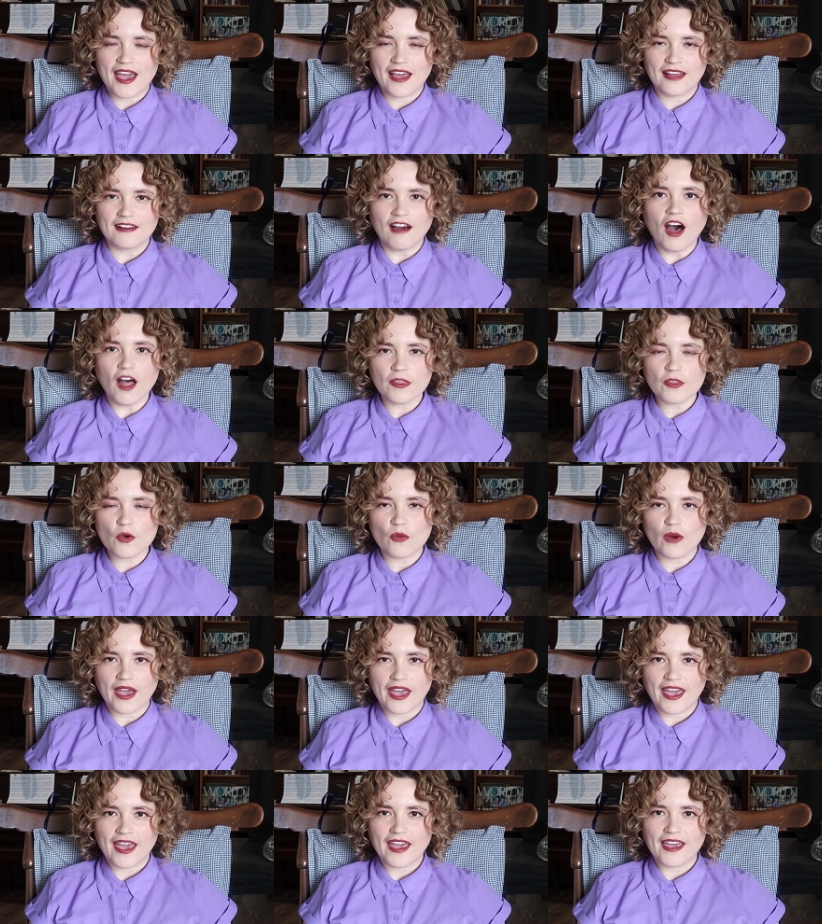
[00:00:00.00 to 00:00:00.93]
And on the
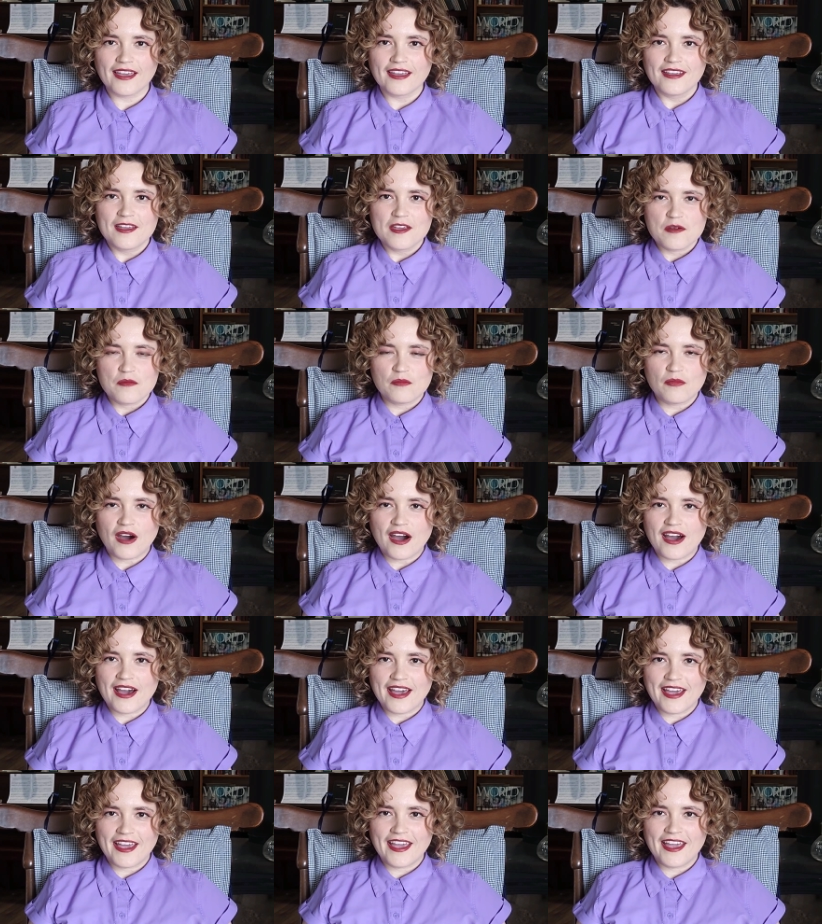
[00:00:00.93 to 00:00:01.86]
way,
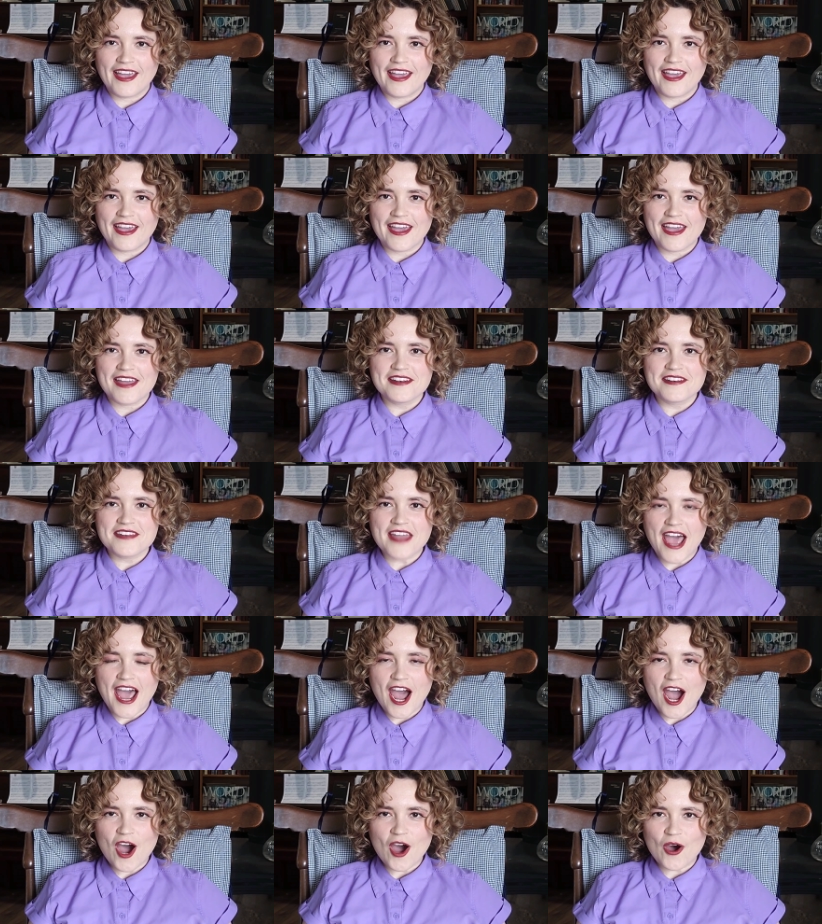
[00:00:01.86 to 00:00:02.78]
my
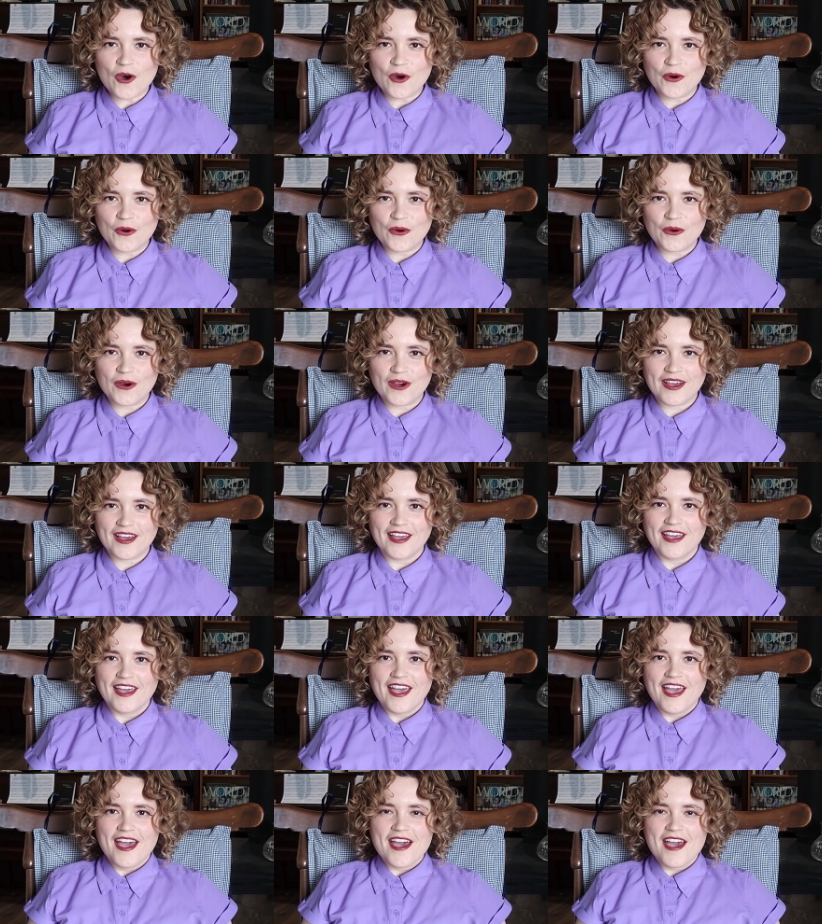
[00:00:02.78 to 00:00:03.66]
now